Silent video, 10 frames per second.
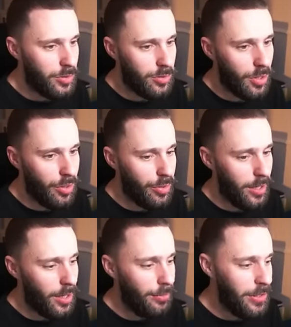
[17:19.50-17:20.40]
me just go.
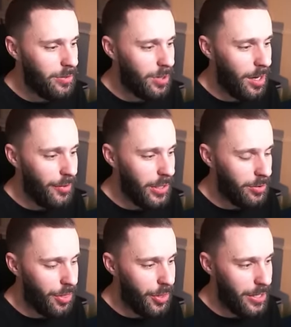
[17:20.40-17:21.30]
I, I think it's time. I think
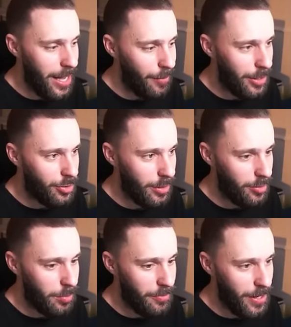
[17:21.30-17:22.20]
I should thin now,
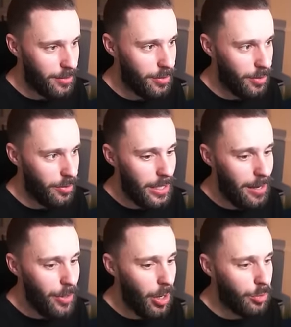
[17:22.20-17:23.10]
actually, to be fair to you.
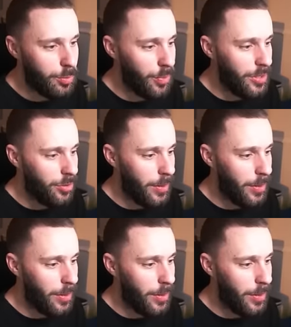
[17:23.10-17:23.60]
Yeah, I'm going to Ultra Ball these